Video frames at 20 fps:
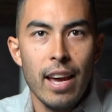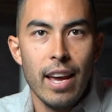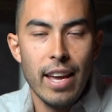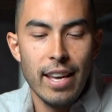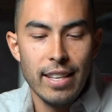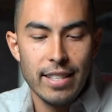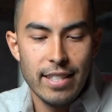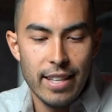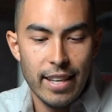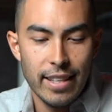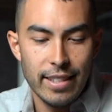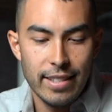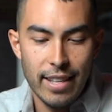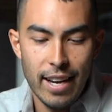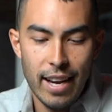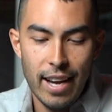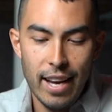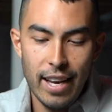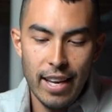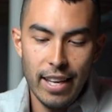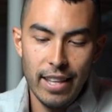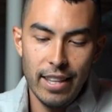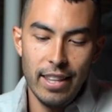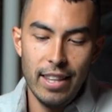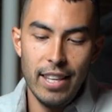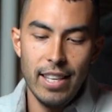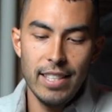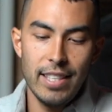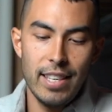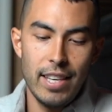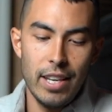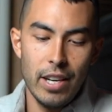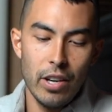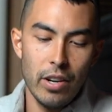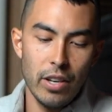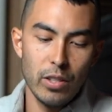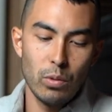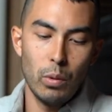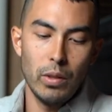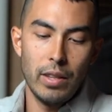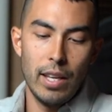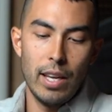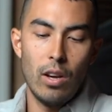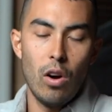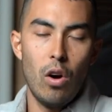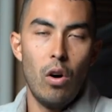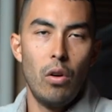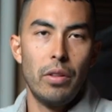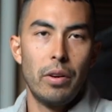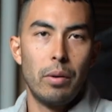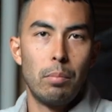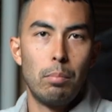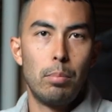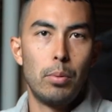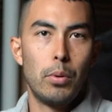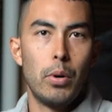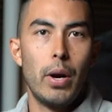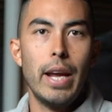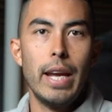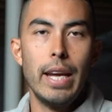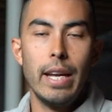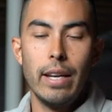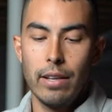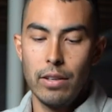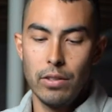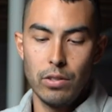is that uh, this here is what they call their brain.